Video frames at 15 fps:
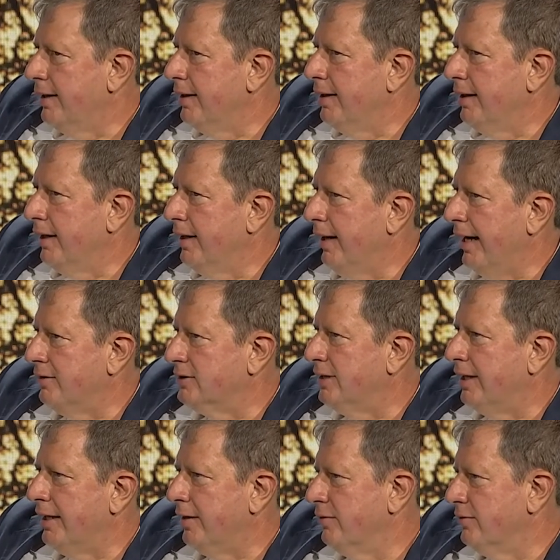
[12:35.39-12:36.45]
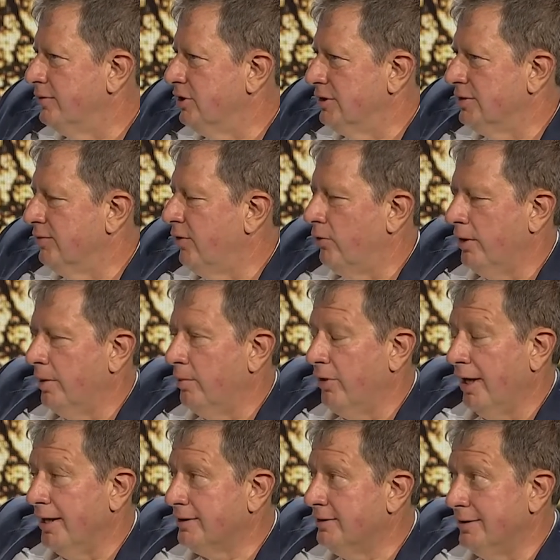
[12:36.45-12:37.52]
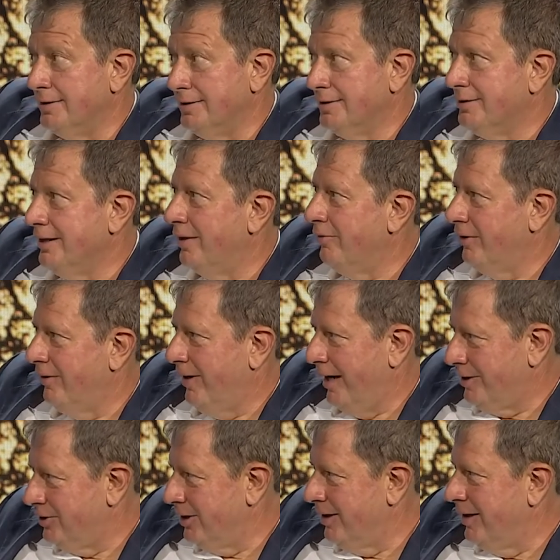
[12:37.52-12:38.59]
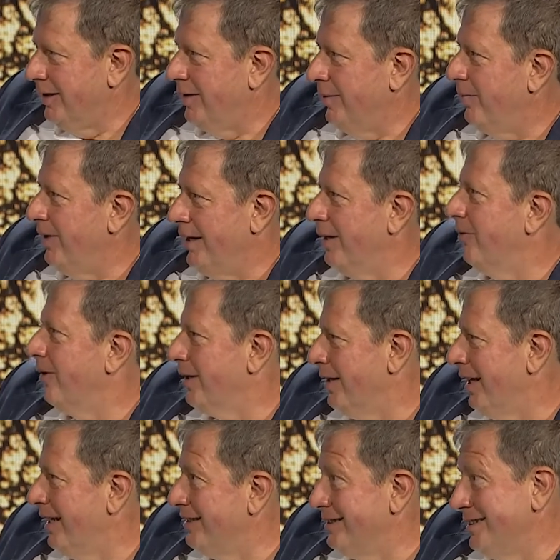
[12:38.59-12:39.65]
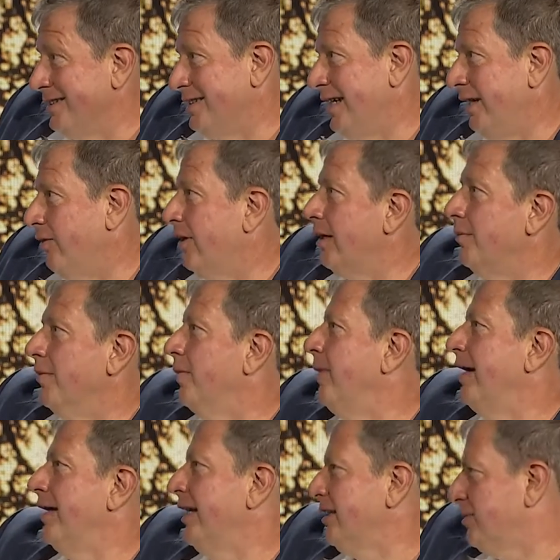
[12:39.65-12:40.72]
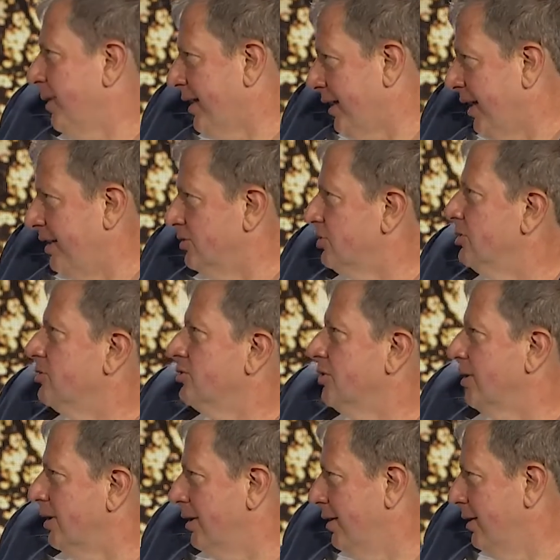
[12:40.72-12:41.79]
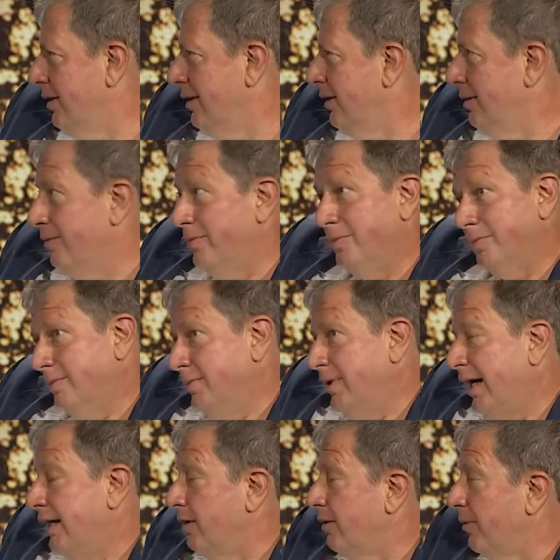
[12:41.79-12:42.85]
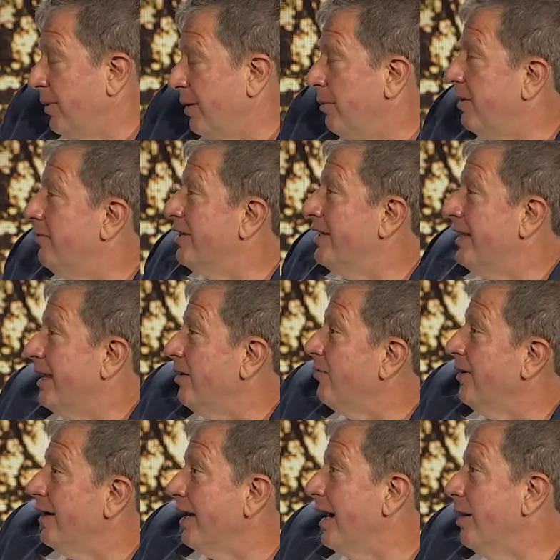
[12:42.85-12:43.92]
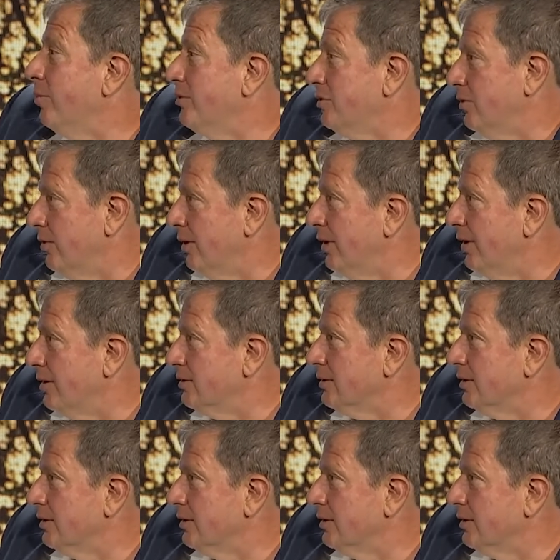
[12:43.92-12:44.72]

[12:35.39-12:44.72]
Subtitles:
Outside of just voting proxies and stuff, you're actually meeting with clients and telling them about expectations, or I don't know, maybe even identifying opportunities.